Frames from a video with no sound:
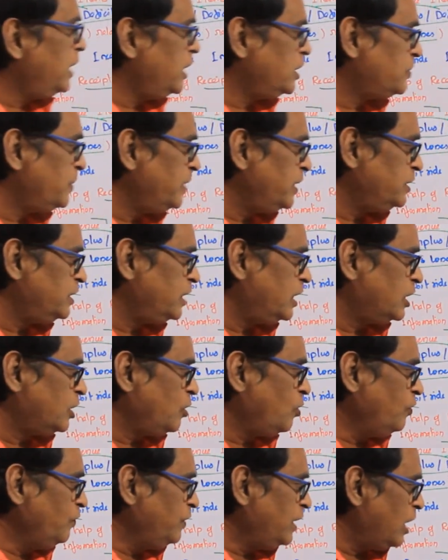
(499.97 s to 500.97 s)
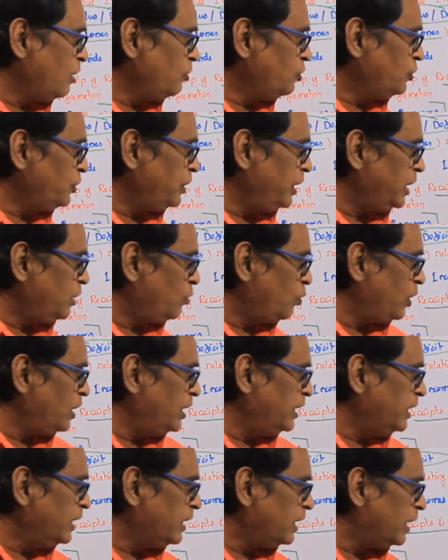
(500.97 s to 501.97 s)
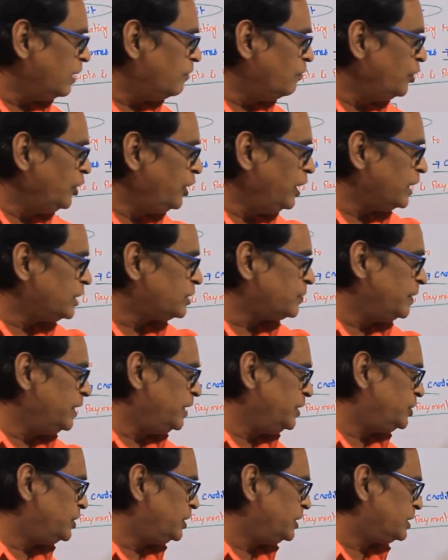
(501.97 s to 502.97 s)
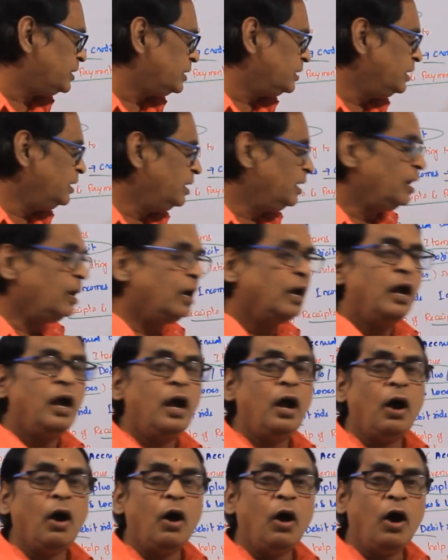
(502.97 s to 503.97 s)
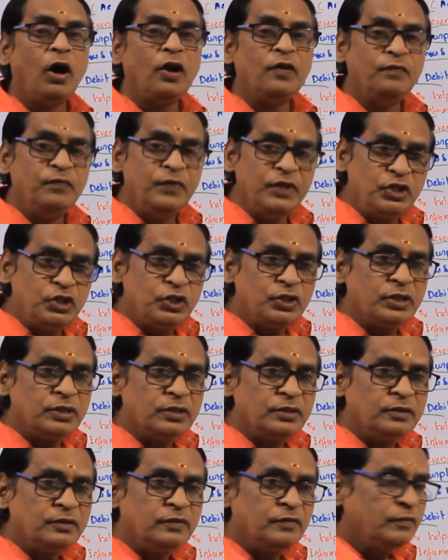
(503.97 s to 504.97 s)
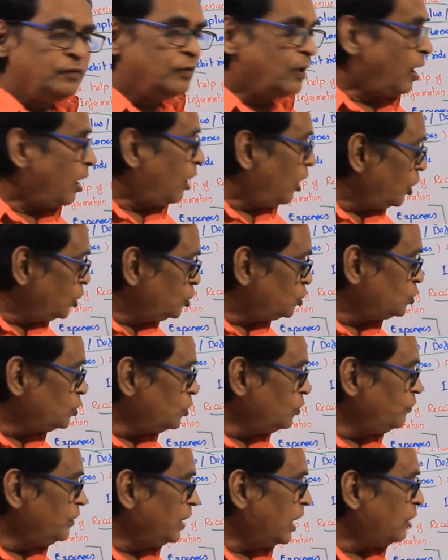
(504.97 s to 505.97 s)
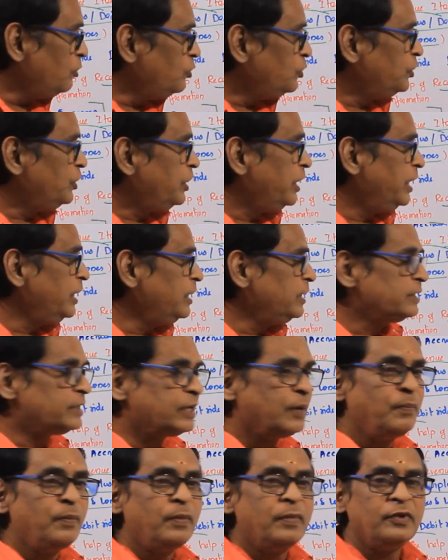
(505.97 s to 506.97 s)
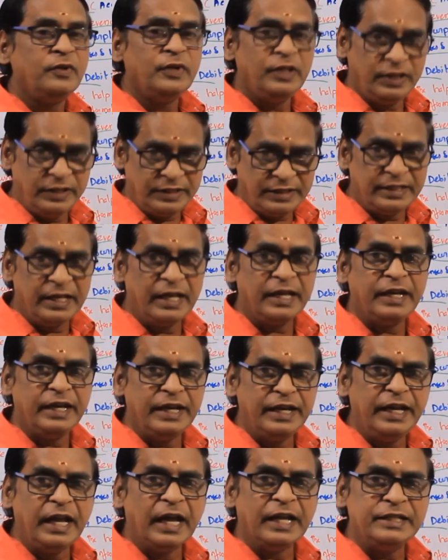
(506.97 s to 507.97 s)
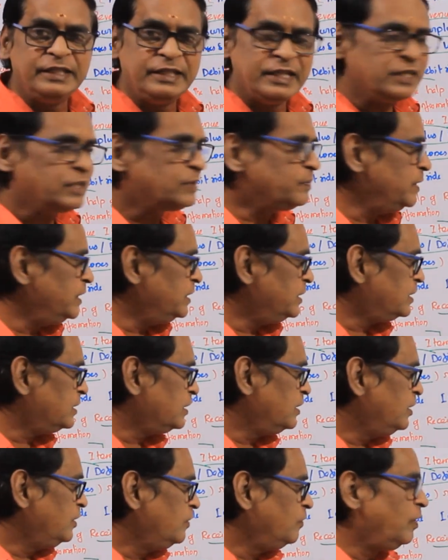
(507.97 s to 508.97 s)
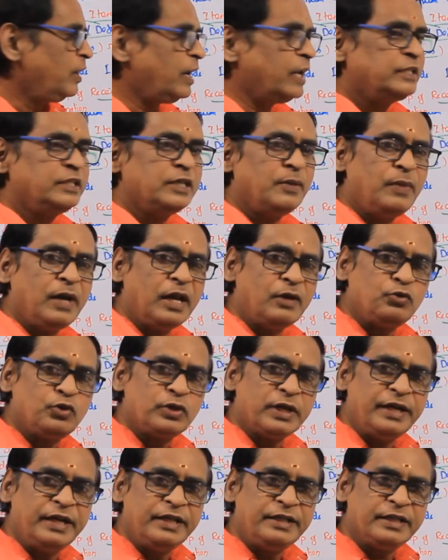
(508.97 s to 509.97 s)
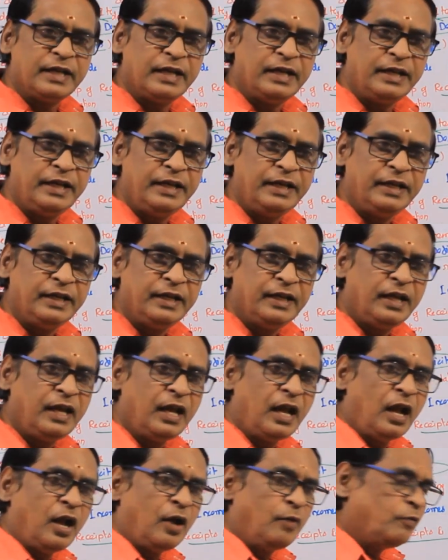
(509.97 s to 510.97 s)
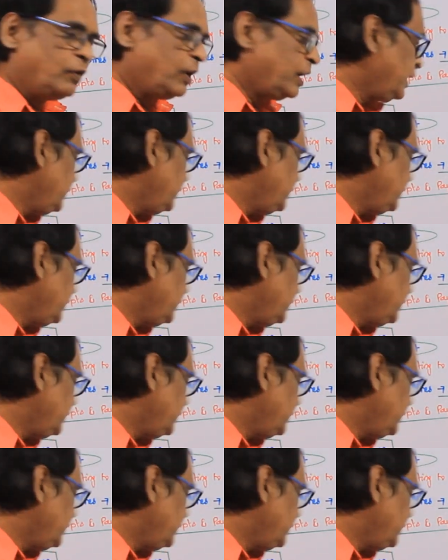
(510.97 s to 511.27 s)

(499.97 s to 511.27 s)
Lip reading: and expenditure account, we have to take only revenue expenditures, on which also we have to take some, is there any adjustments? For example, outstanding salary, for